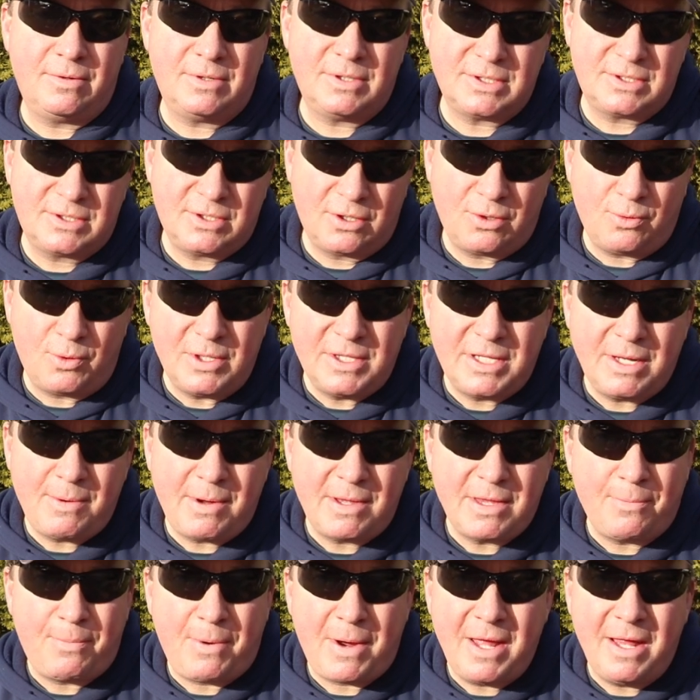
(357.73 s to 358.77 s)
So the one thing
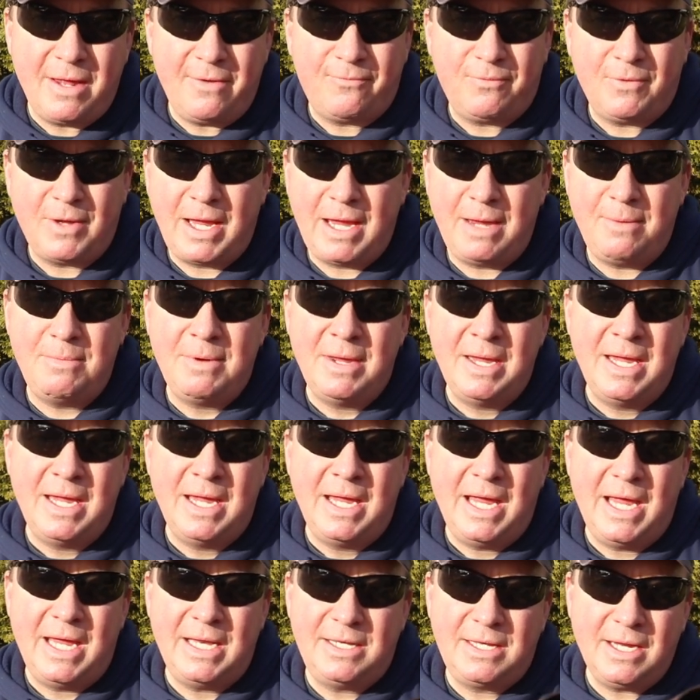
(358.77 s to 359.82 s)
about the pilot flame,
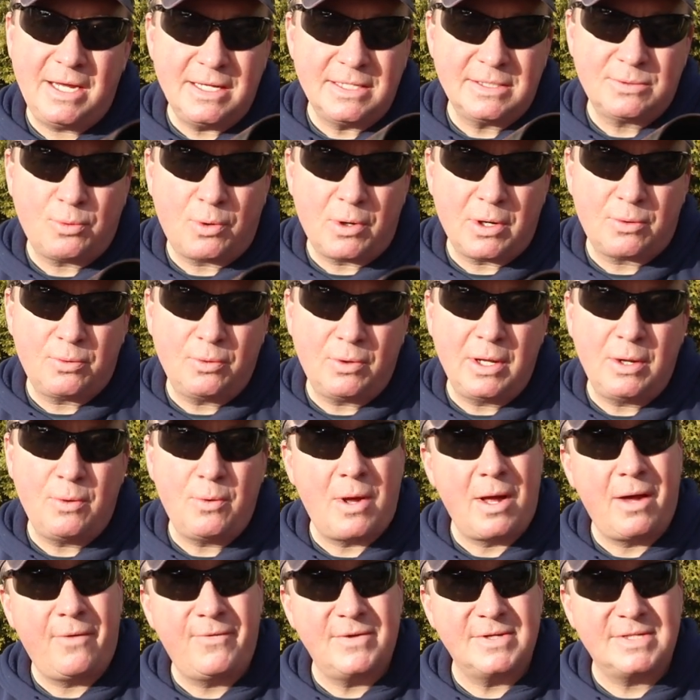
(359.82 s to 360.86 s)
it does work really
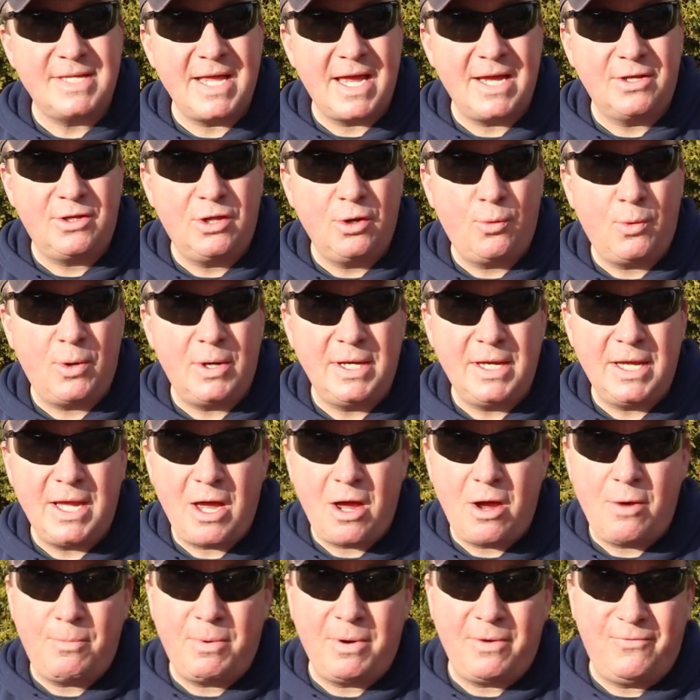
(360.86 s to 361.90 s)
well if it's not too windy
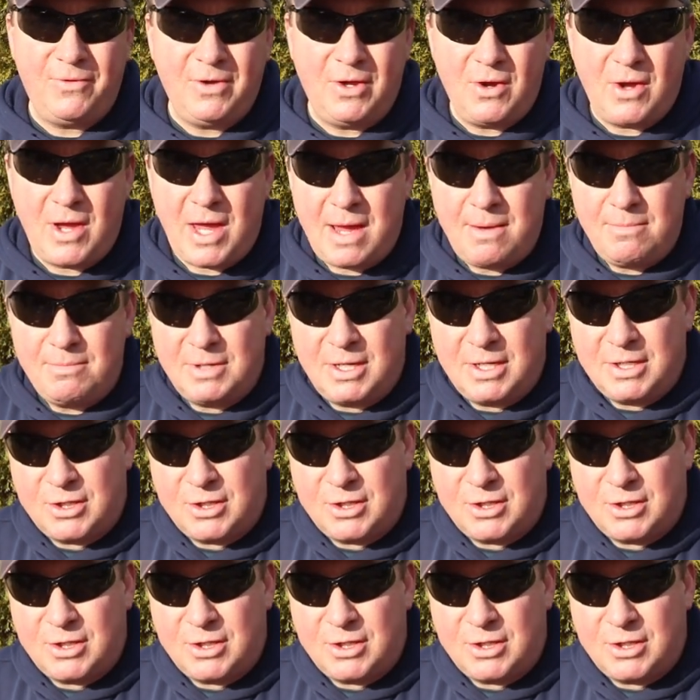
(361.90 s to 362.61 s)
out, but if you happen to